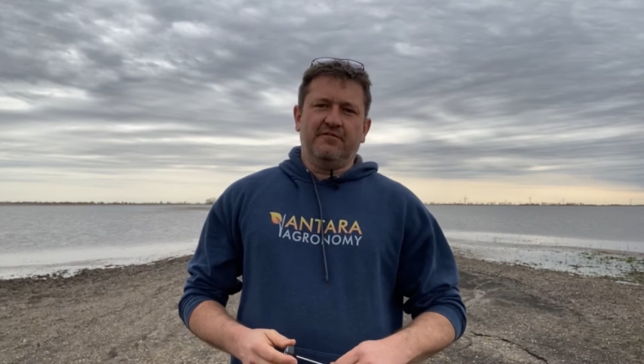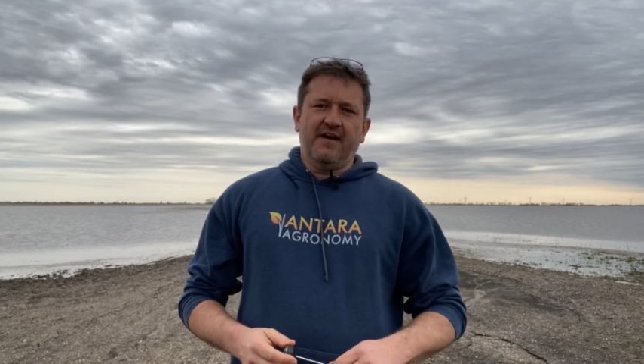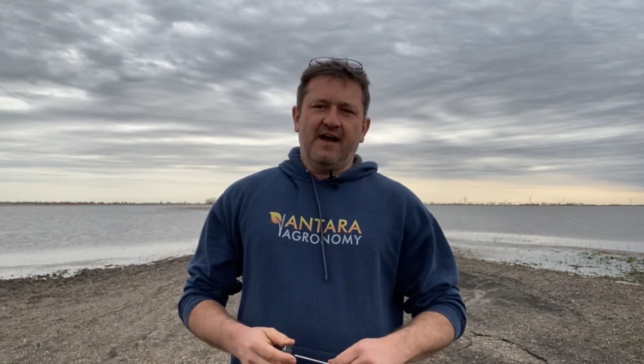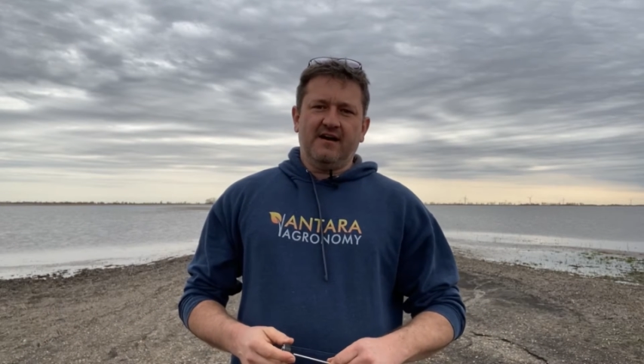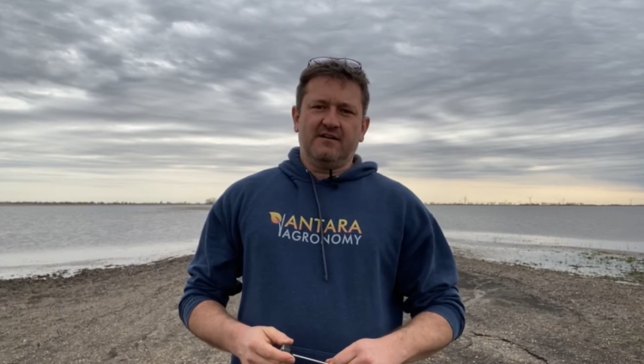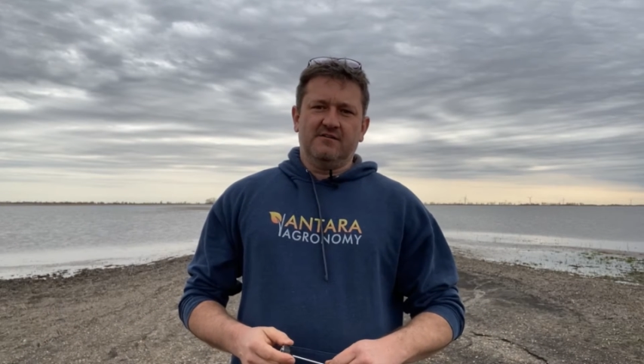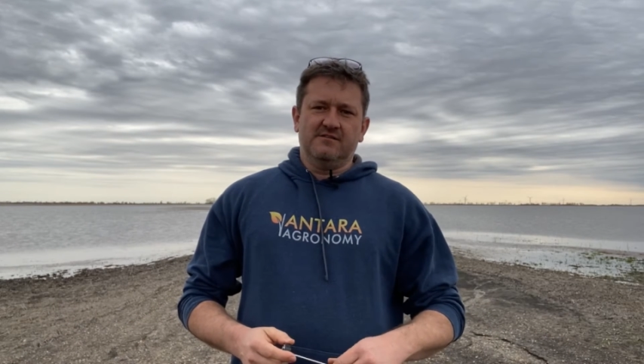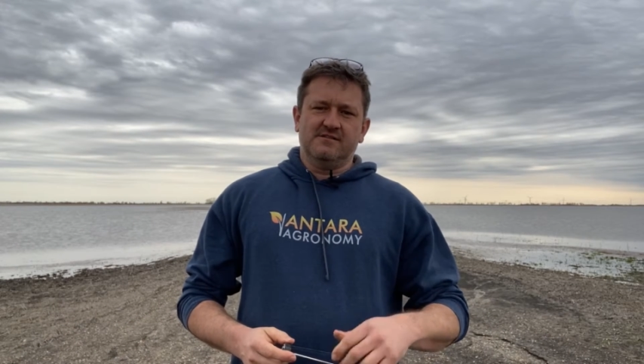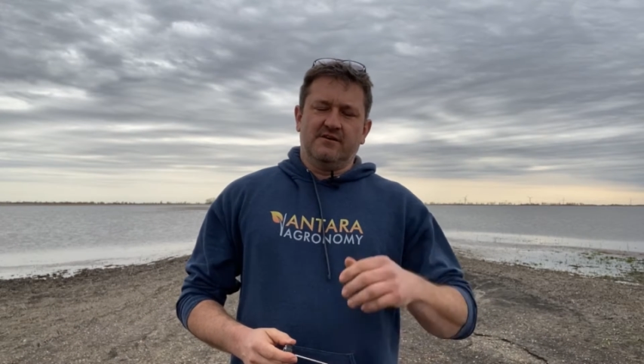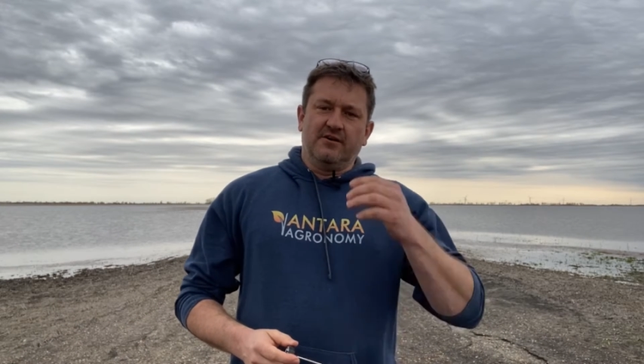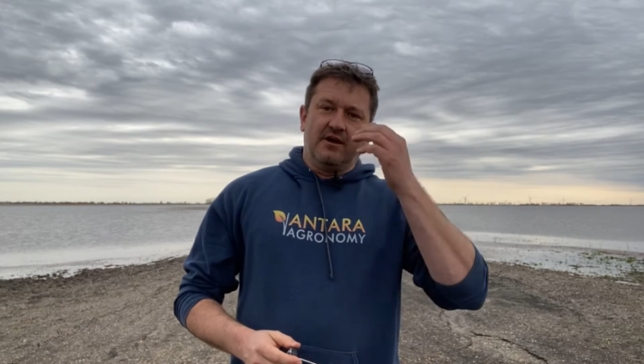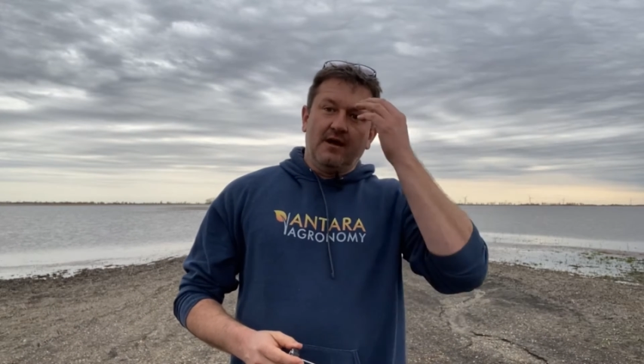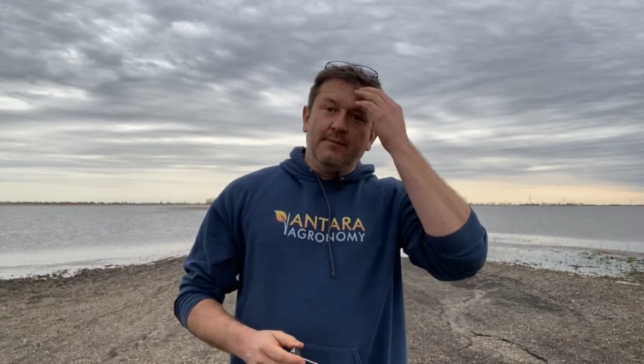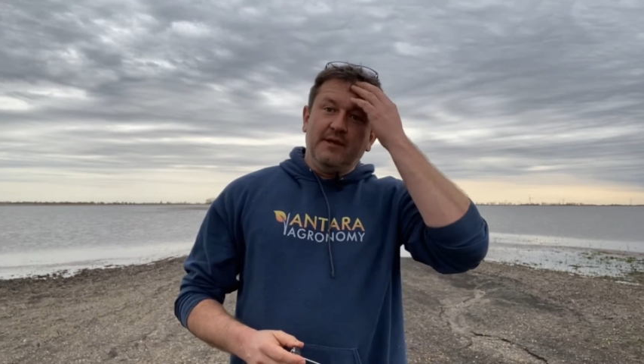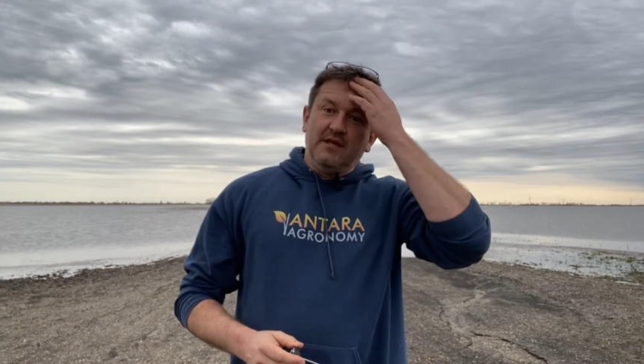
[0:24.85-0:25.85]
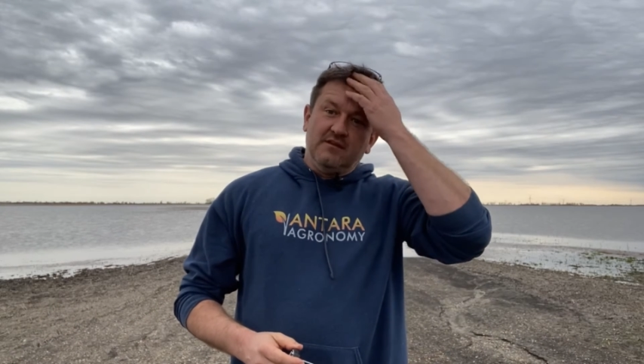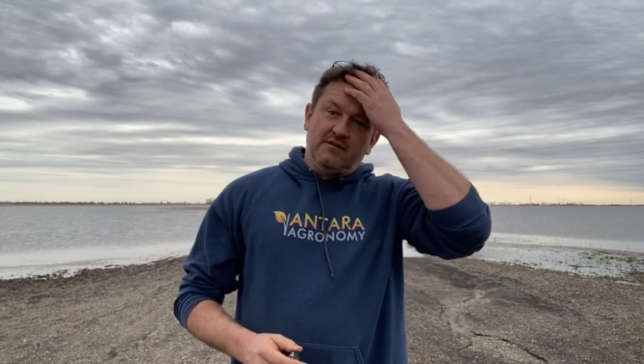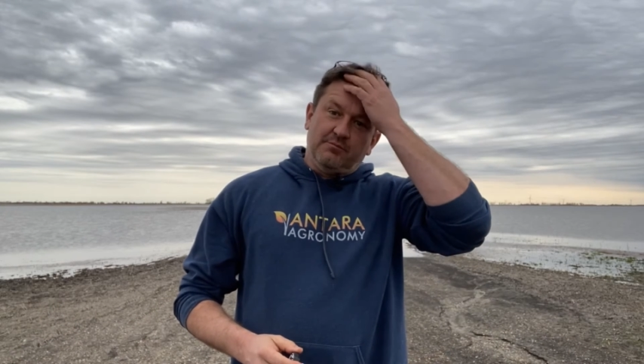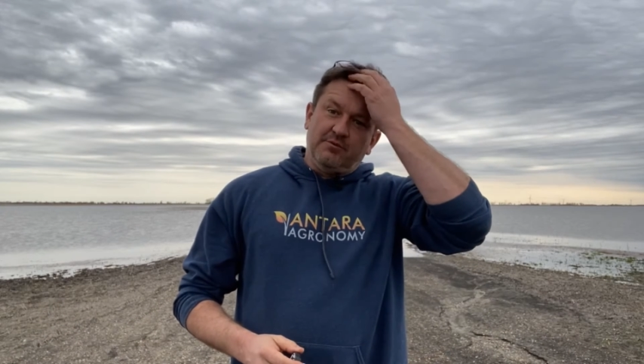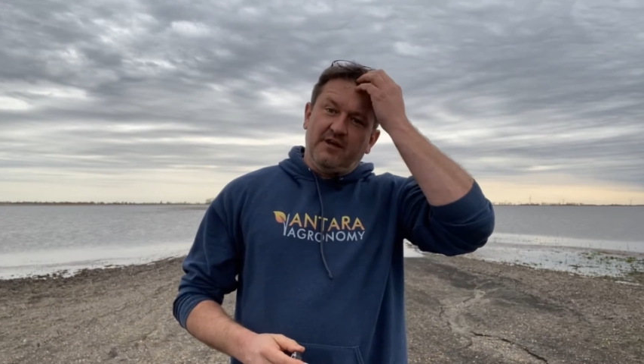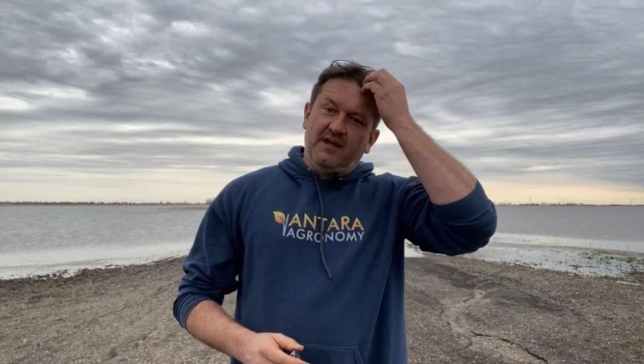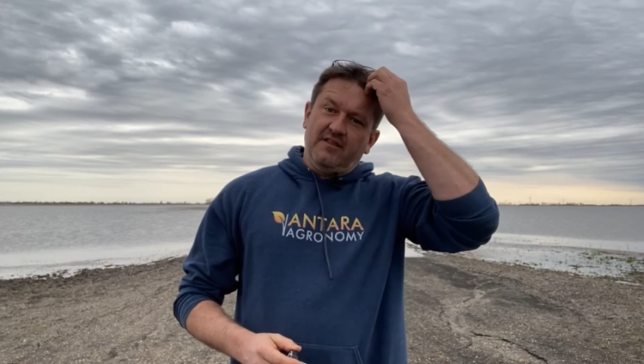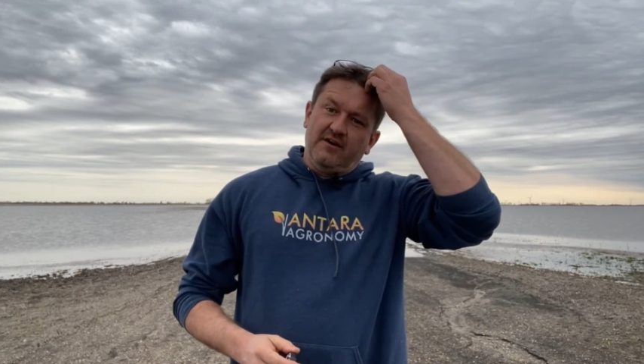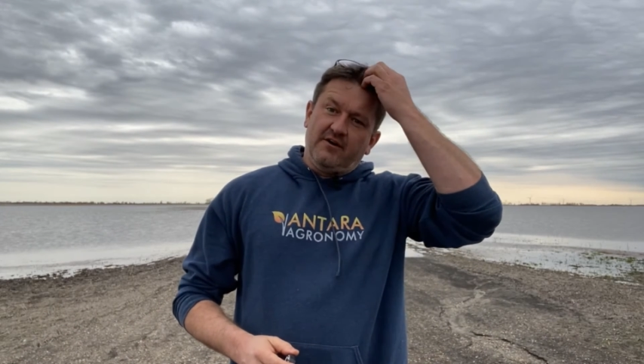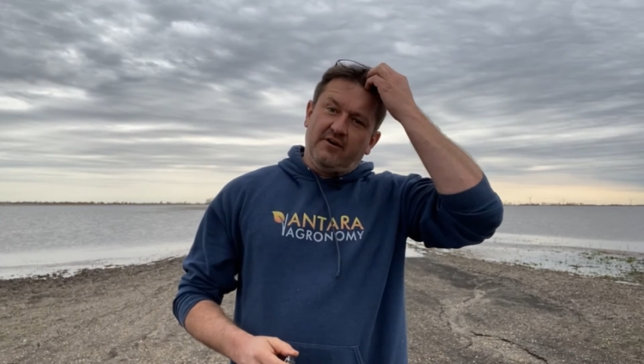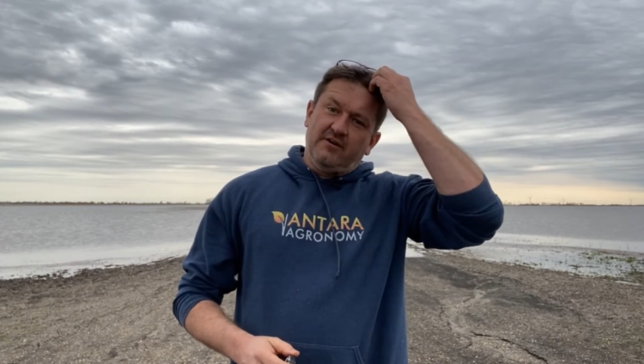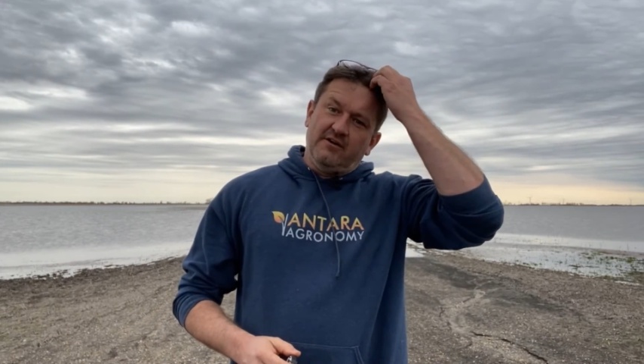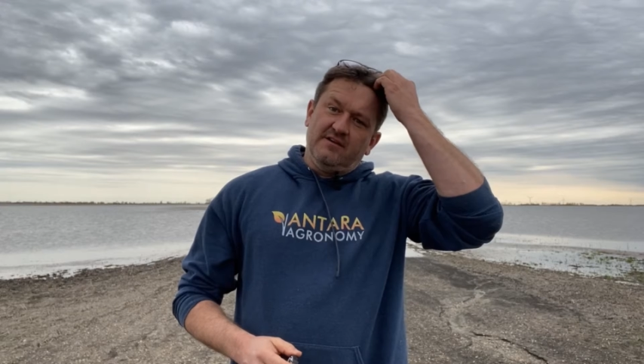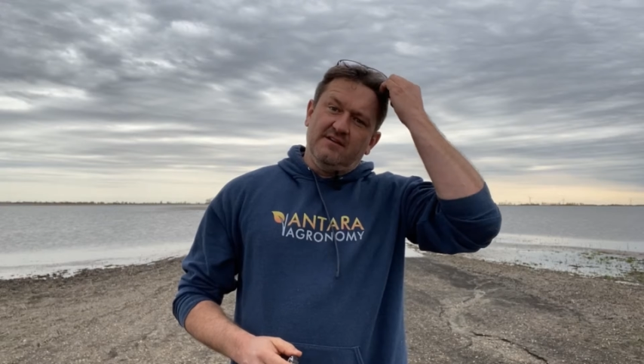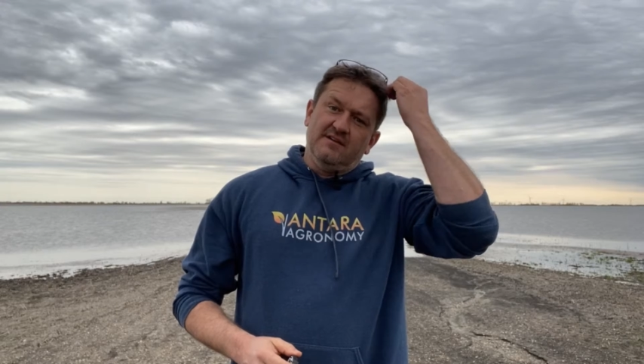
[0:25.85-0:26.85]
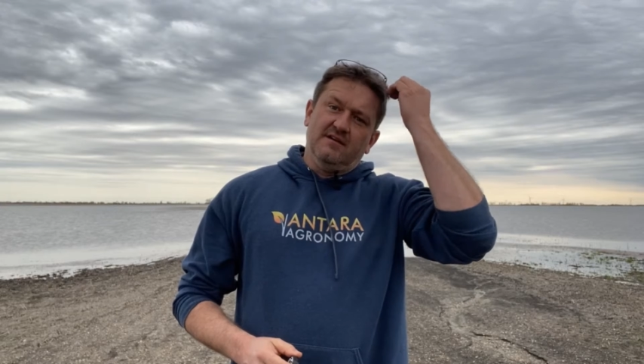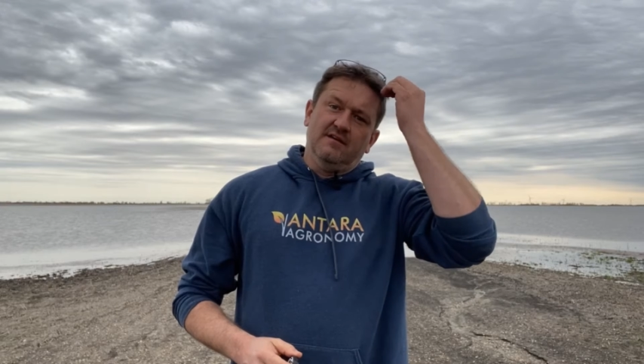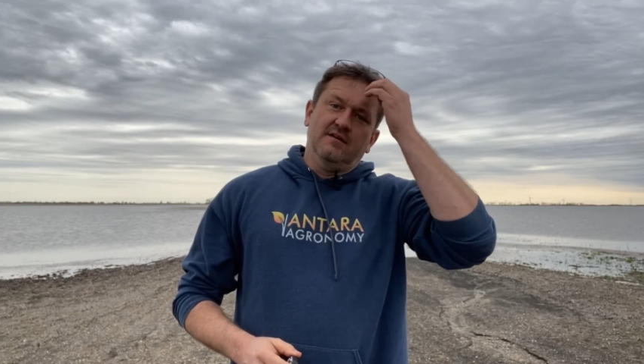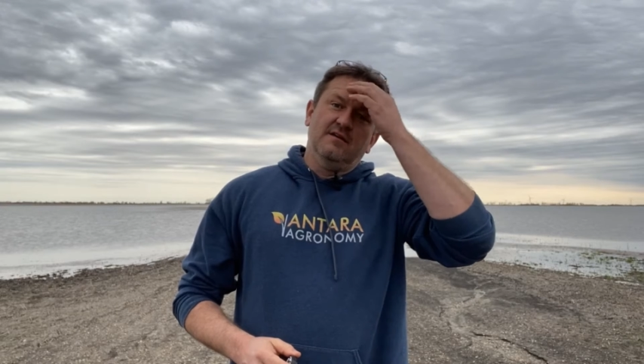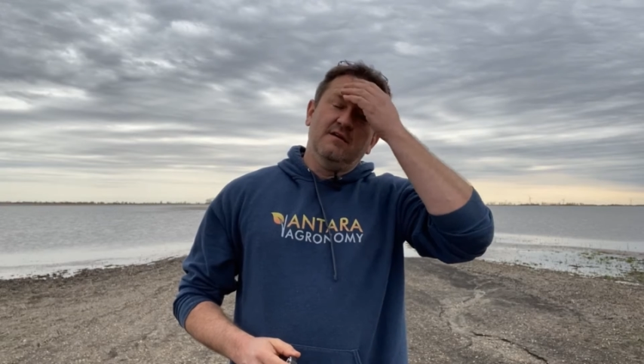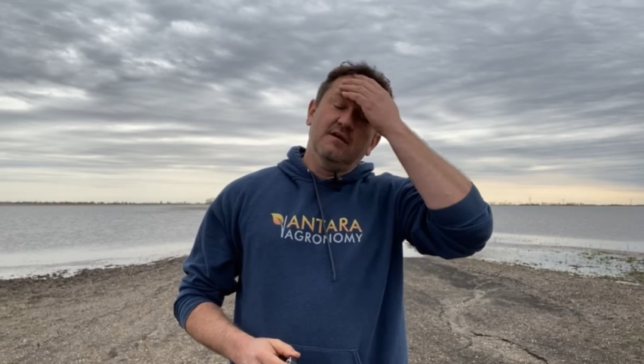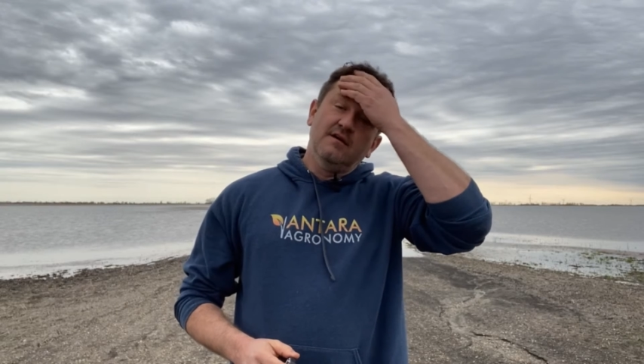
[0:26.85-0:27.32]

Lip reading: factors that are coming into play that are going to